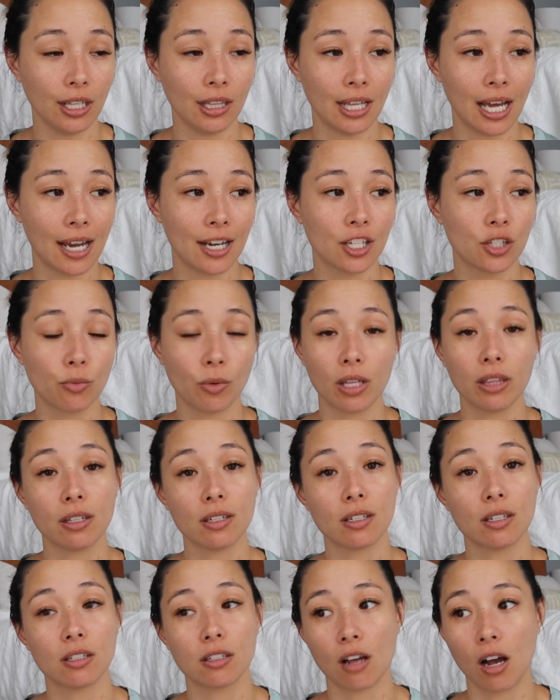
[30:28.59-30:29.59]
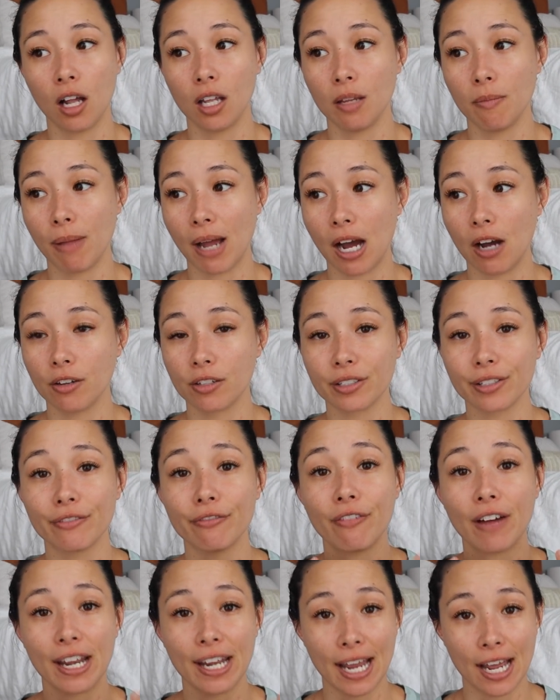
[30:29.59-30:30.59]
That is what this is all about,
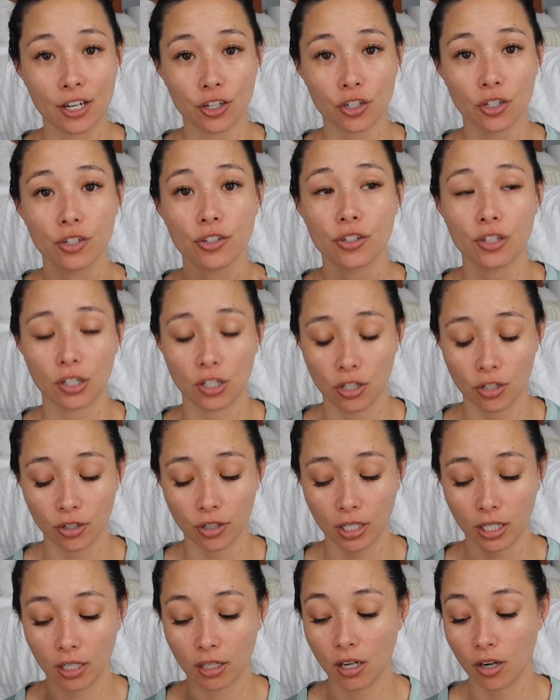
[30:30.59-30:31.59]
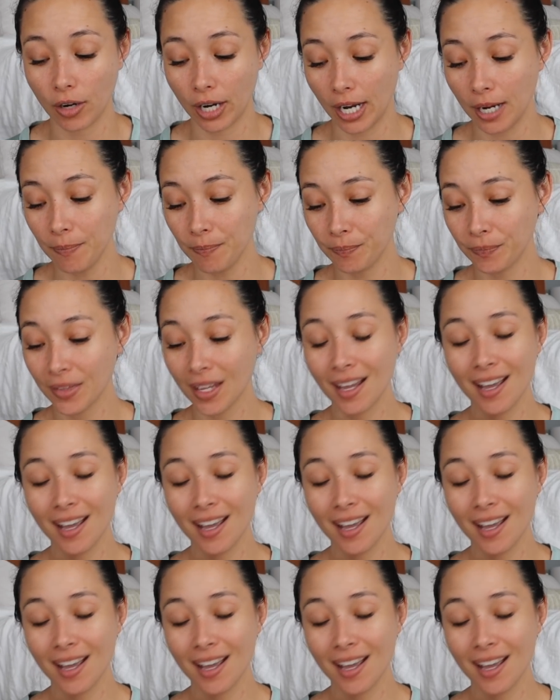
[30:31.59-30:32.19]
financial security, okay?